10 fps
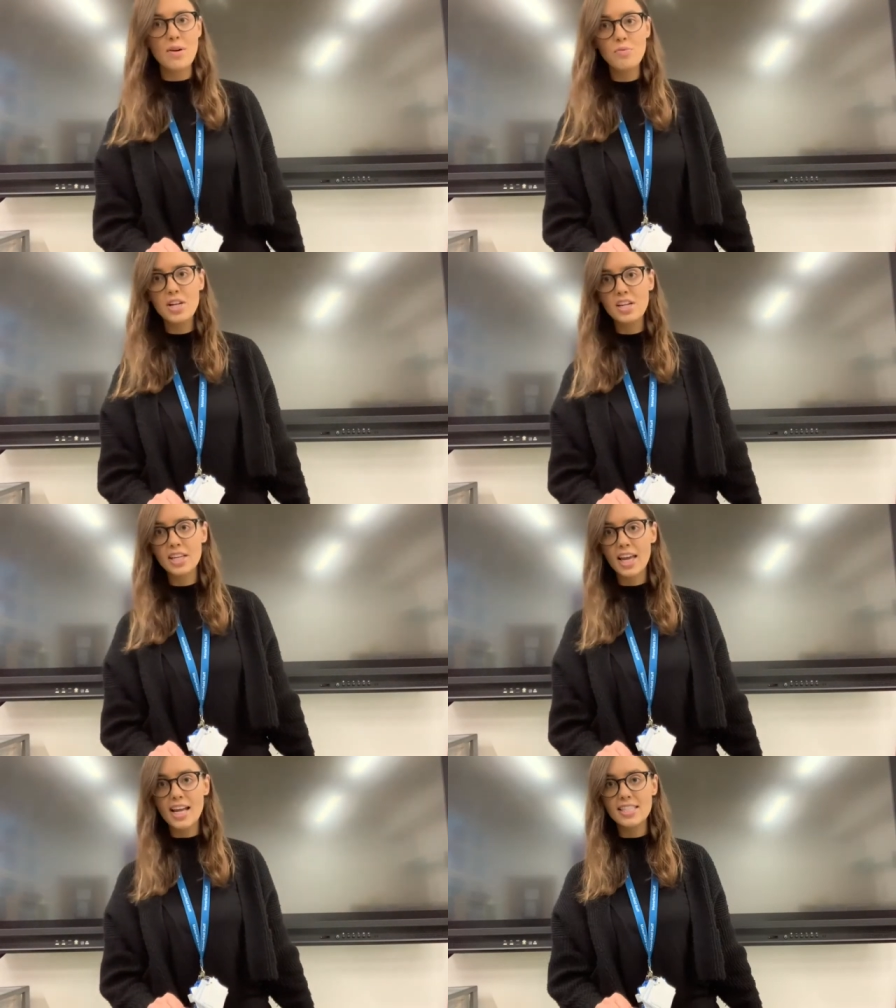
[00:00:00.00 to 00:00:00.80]
we're
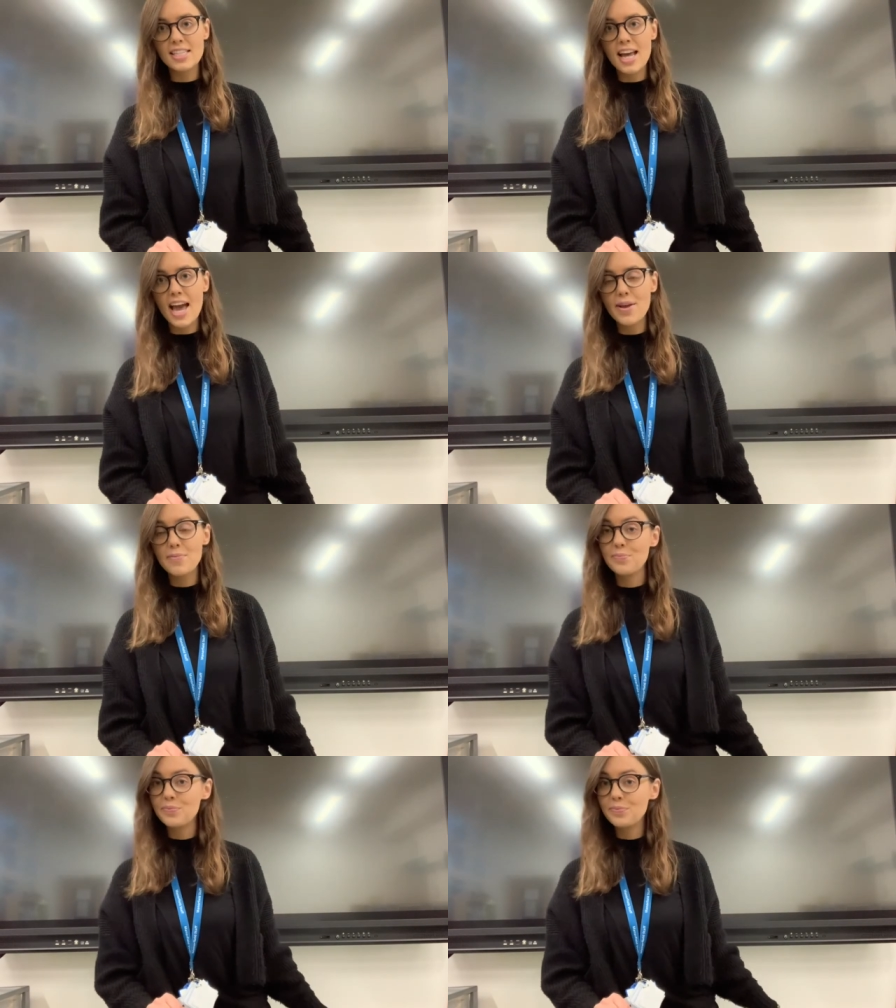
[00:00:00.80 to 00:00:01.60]
looking at today?
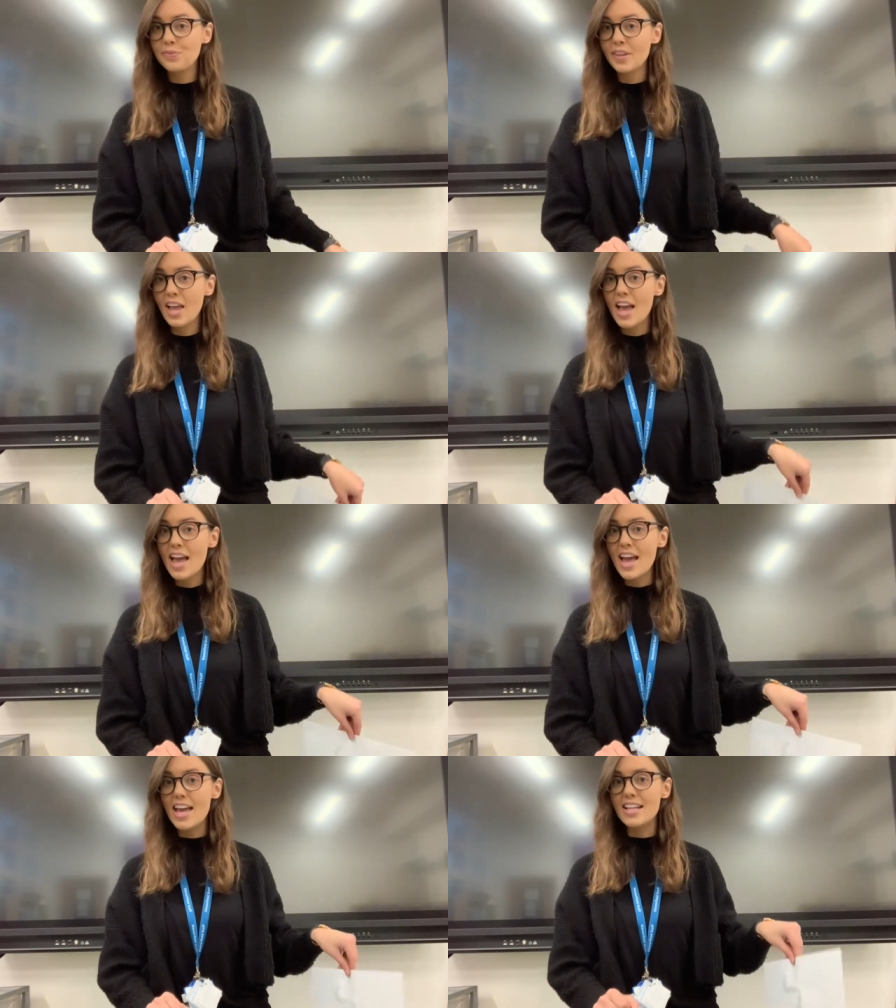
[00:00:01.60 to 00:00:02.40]

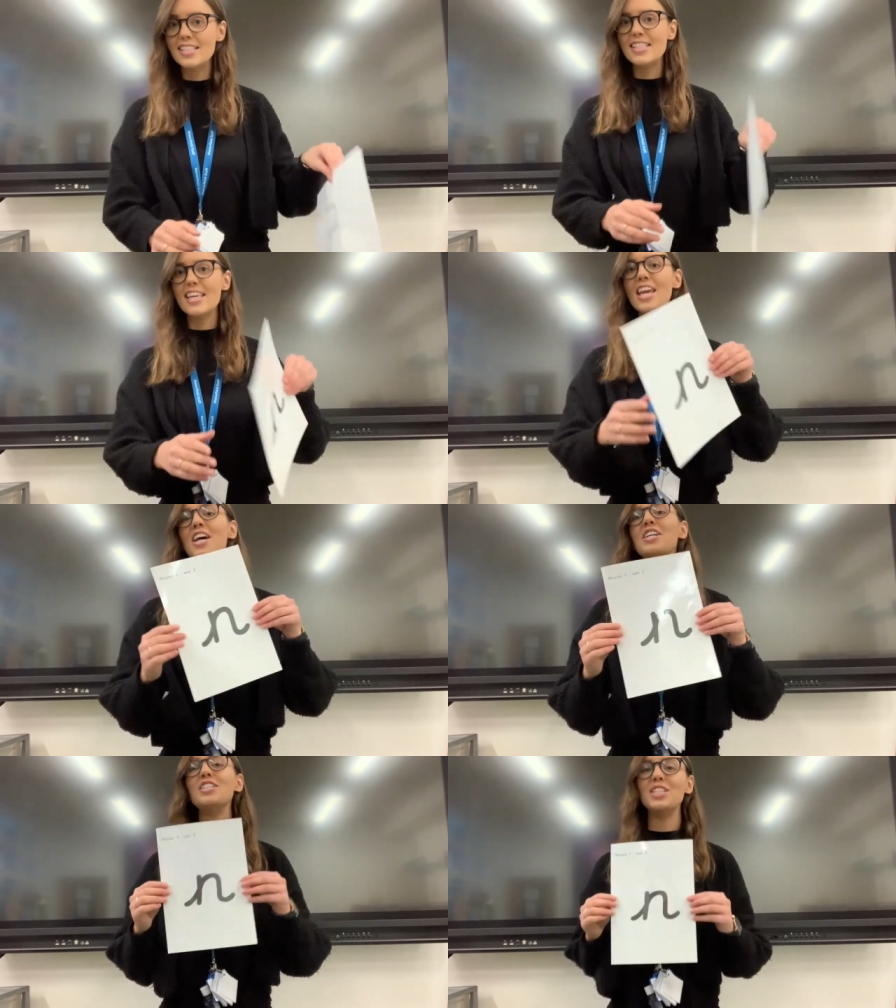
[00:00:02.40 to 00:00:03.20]
It's the
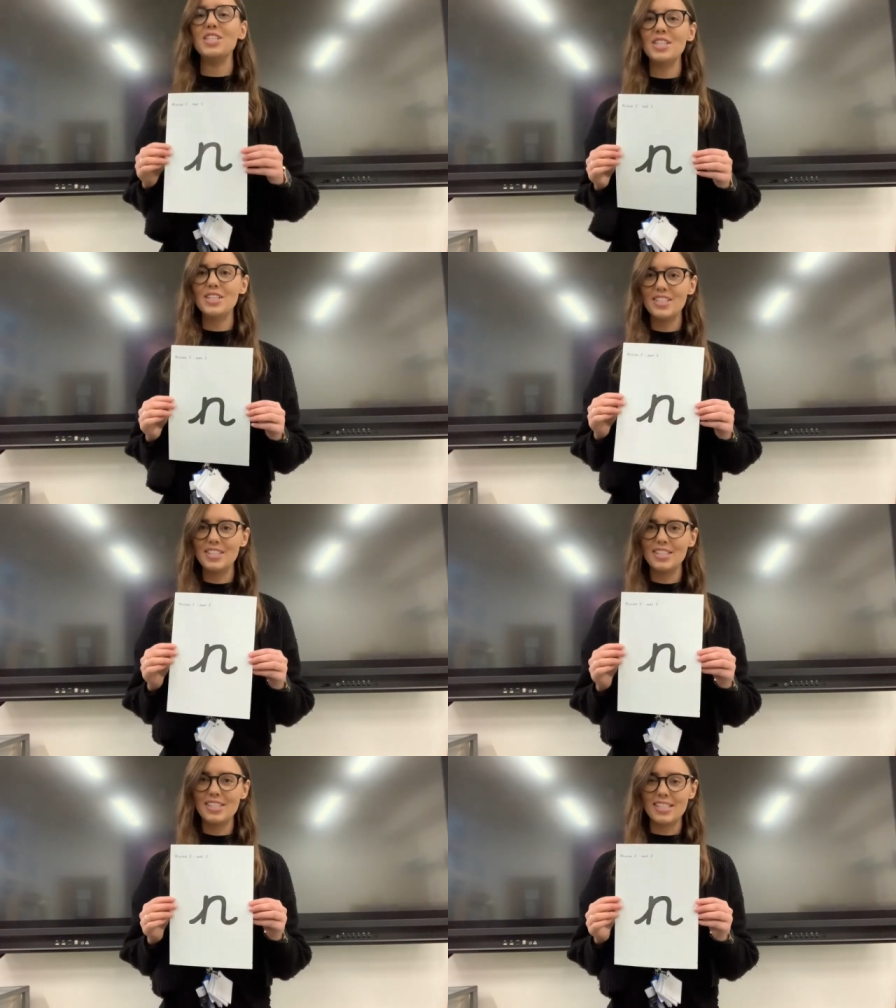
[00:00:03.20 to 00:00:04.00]

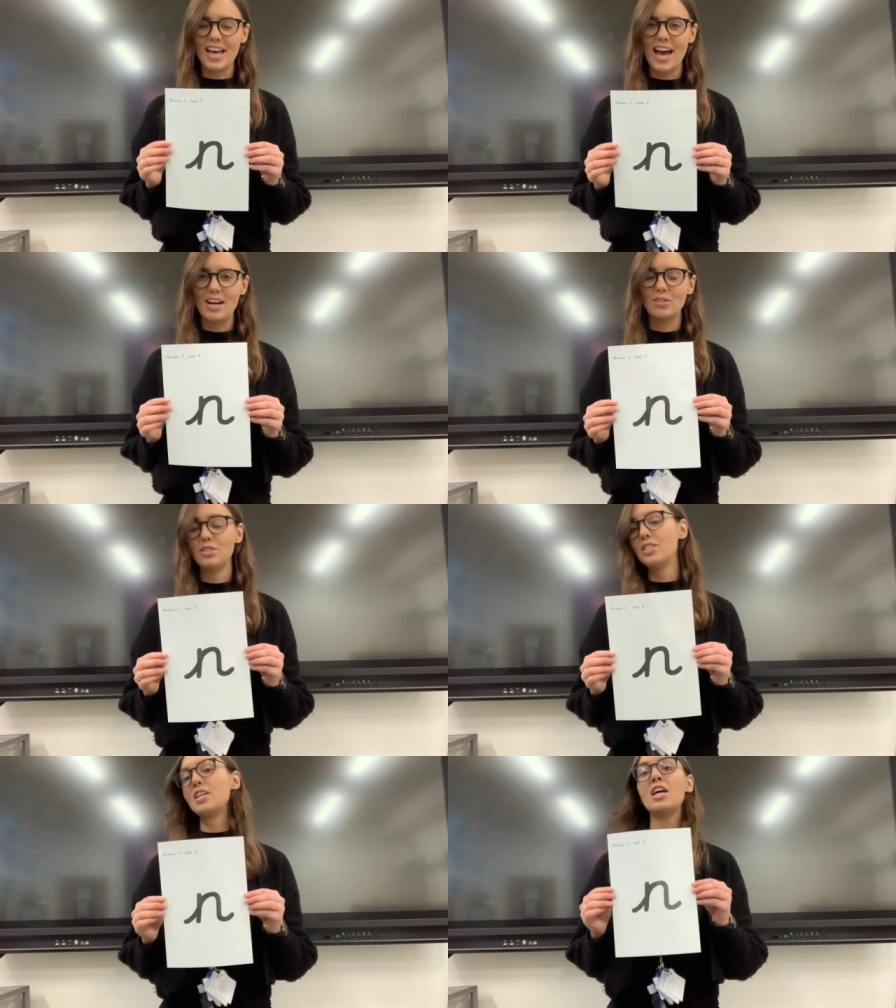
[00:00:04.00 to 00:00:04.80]
n
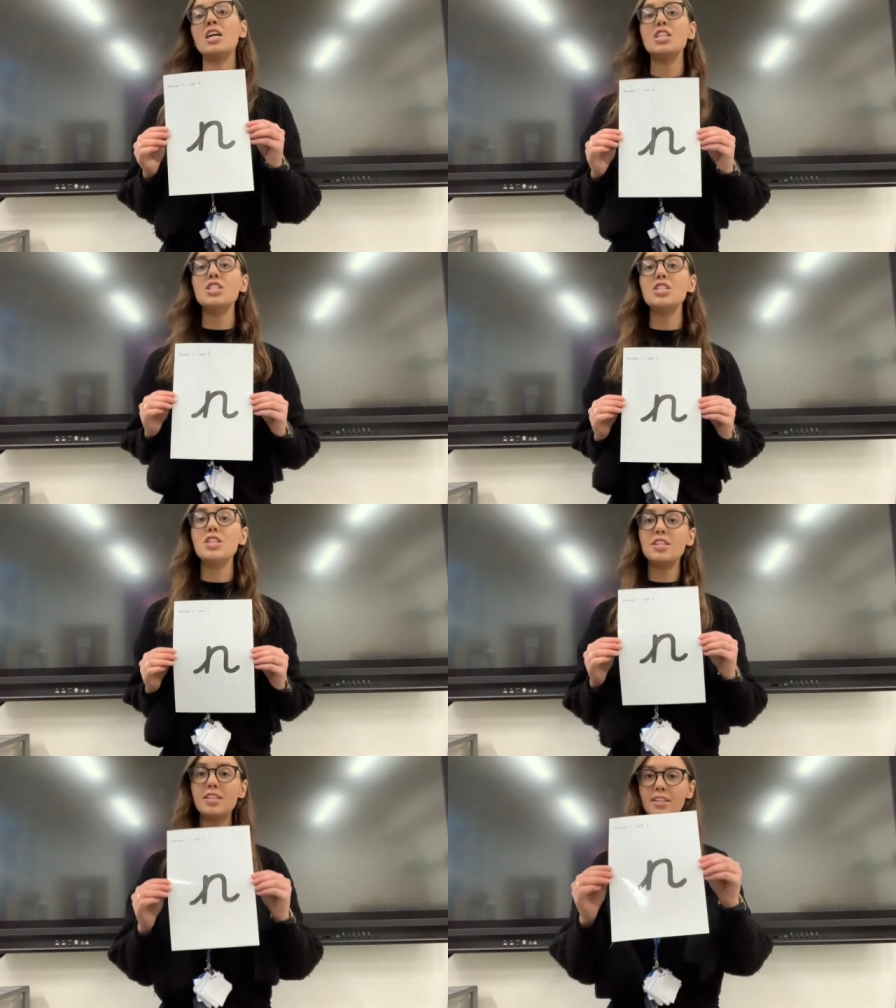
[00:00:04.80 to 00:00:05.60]
sound.
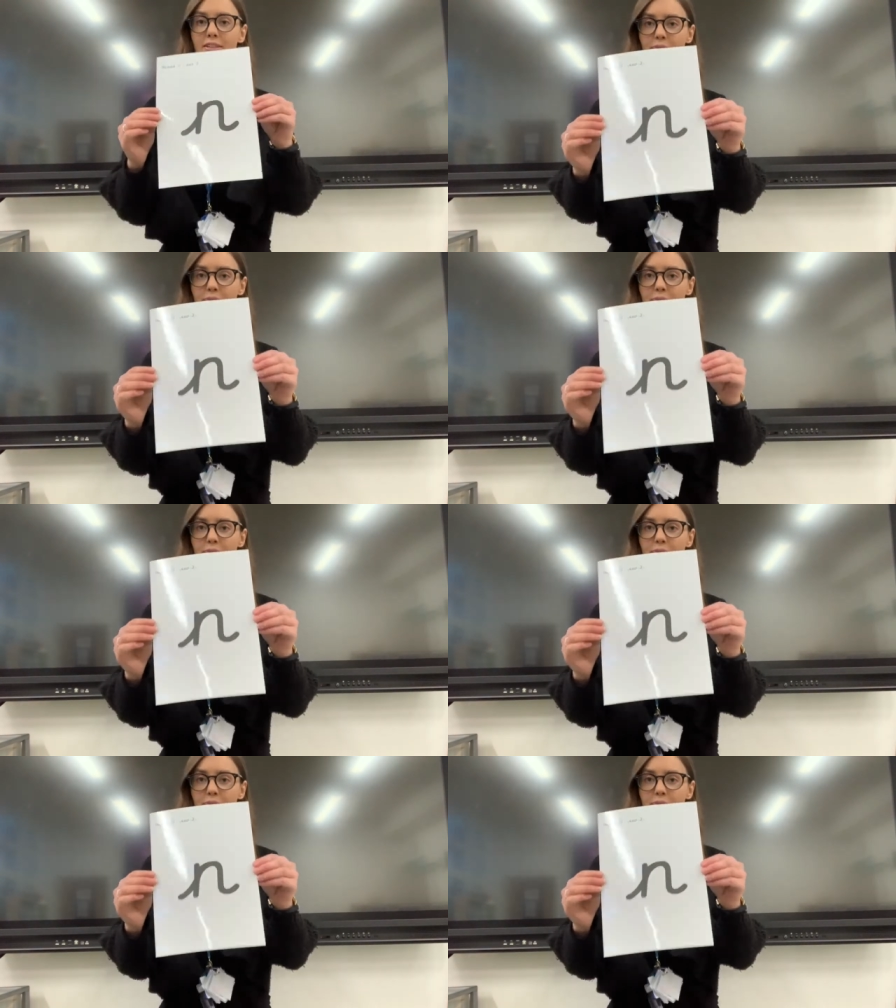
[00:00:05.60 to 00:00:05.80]
N.